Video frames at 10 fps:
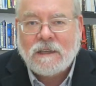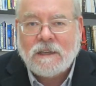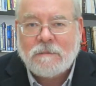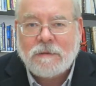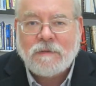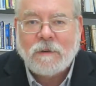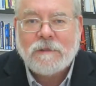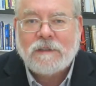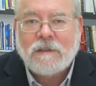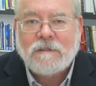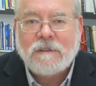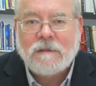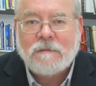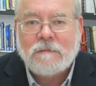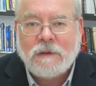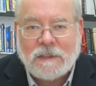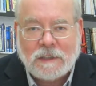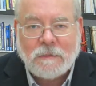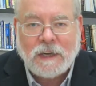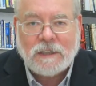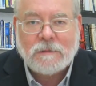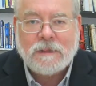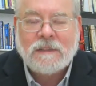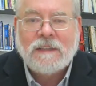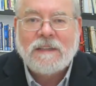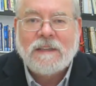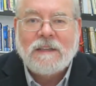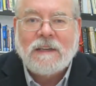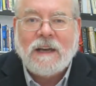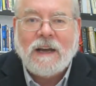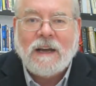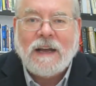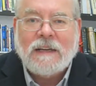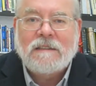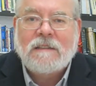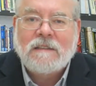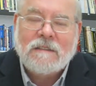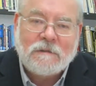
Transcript: performance-driven project management has